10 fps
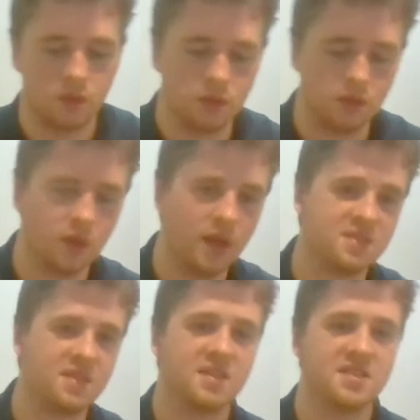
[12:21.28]
Your
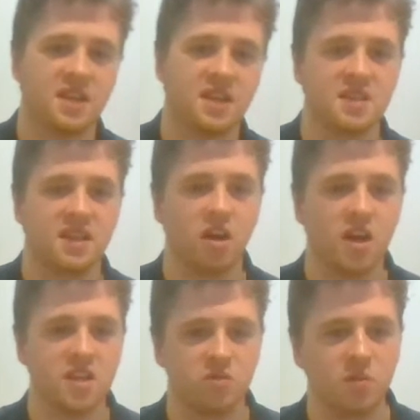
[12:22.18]
last 10 seconds here,
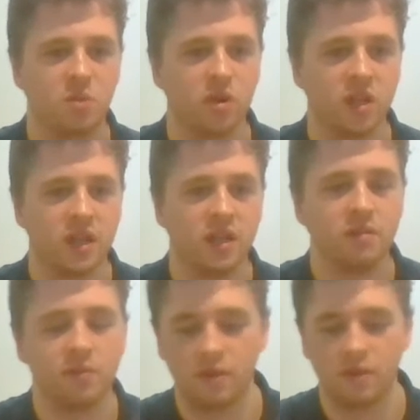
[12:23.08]
guys. Really putting
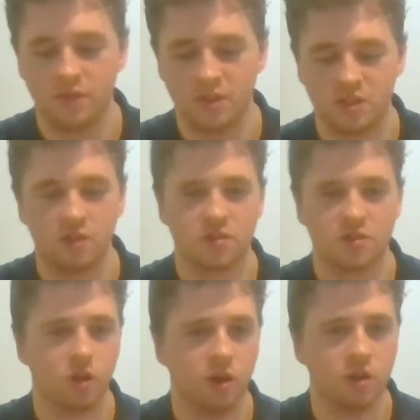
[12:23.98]
in. Finish off
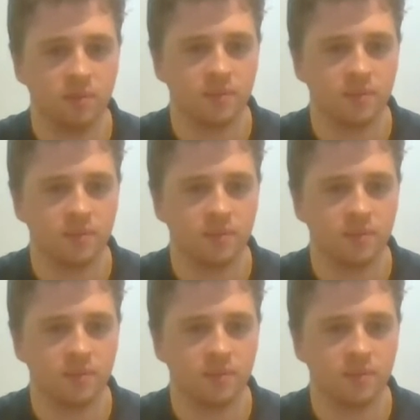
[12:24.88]
strong.